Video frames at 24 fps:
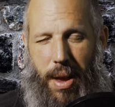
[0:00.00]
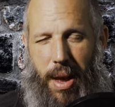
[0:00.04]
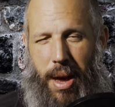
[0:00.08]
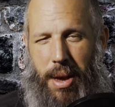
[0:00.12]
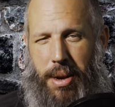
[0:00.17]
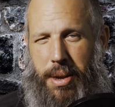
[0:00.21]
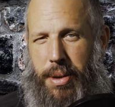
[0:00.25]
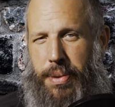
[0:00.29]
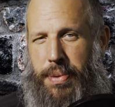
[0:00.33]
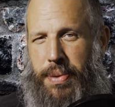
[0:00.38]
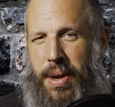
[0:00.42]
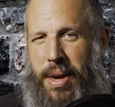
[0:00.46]

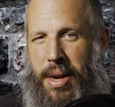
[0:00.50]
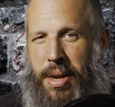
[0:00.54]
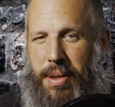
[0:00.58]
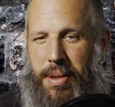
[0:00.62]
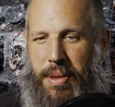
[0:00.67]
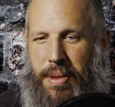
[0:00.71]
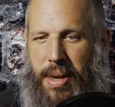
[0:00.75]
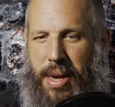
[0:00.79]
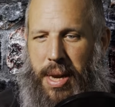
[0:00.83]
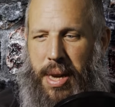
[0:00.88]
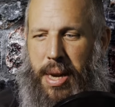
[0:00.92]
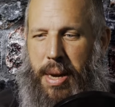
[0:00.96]
How do you
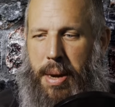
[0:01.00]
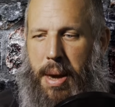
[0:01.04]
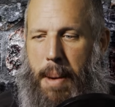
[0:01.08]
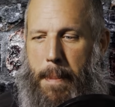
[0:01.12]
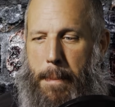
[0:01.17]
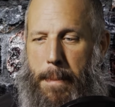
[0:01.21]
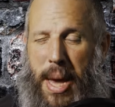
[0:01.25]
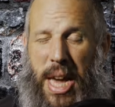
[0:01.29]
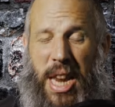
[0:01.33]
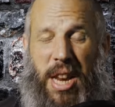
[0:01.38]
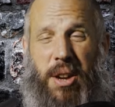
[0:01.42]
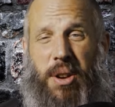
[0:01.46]
think the
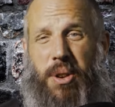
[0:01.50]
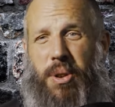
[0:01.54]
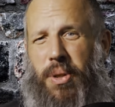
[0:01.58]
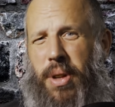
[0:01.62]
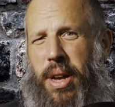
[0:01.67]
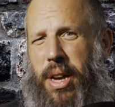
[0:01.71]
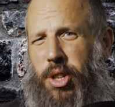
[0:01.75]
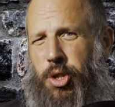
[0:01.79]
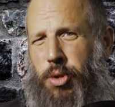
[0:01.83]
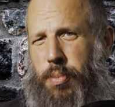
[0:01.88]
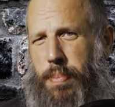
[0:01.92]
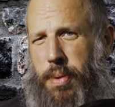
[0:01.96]

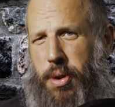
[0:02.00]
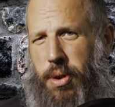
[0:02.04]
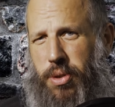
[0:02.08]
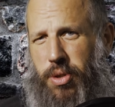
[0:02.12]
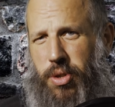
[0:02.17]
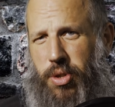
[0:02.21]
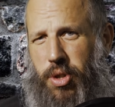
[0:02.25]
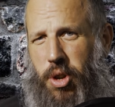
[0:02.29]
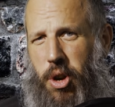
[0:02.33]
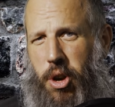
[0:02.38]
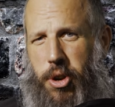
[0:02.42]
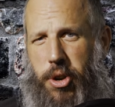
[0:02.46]
medical
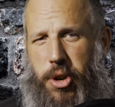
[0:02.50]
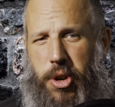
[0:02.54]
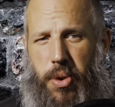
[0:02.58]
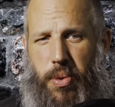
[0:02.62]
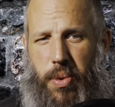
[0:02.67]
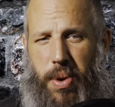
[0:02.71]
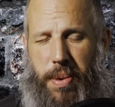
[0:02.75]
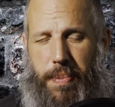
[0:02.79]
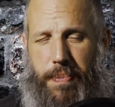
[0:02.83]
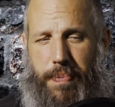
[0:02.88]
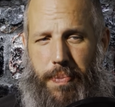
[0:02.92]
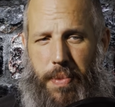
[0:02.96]
experts are
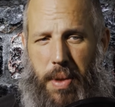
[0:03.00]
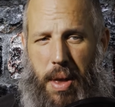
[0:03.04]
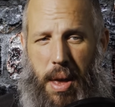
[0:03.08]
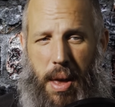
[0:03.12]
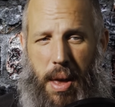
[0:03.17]
doing?